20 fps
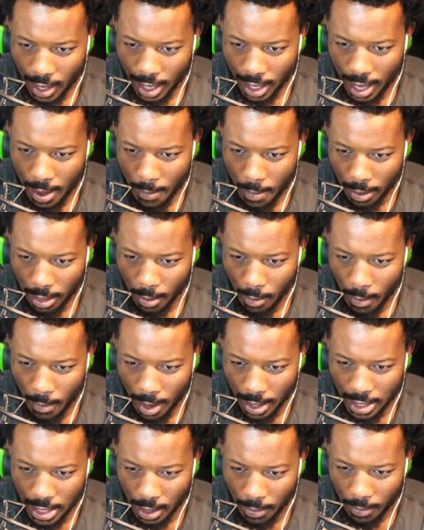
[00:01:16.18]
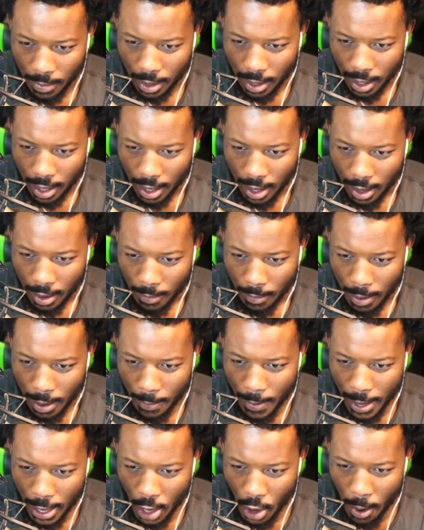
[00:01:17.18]
gotta keep up the momentum.
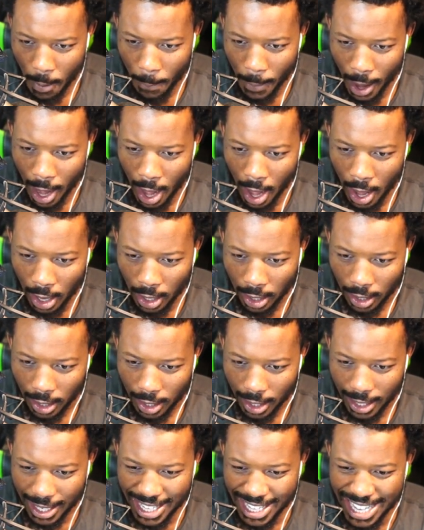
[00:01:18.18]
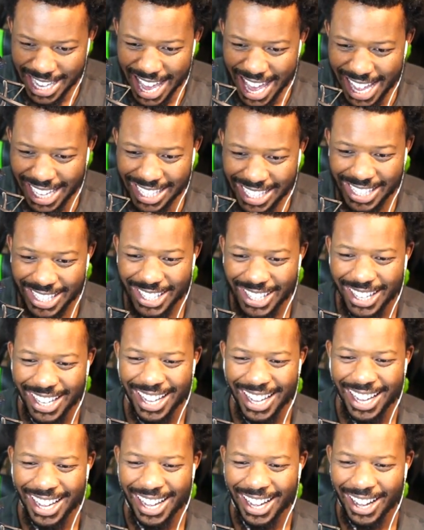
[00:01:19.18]
Big B, you're a ball! Yes!
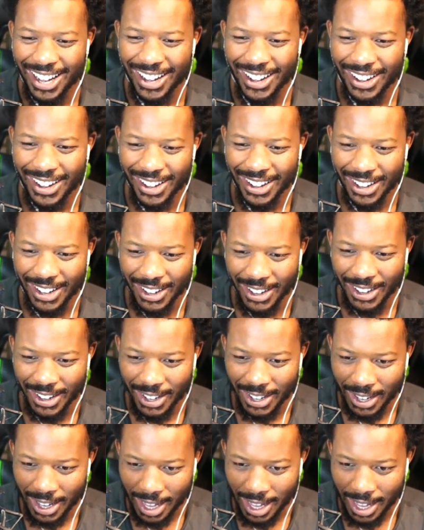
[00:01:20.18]
Oh.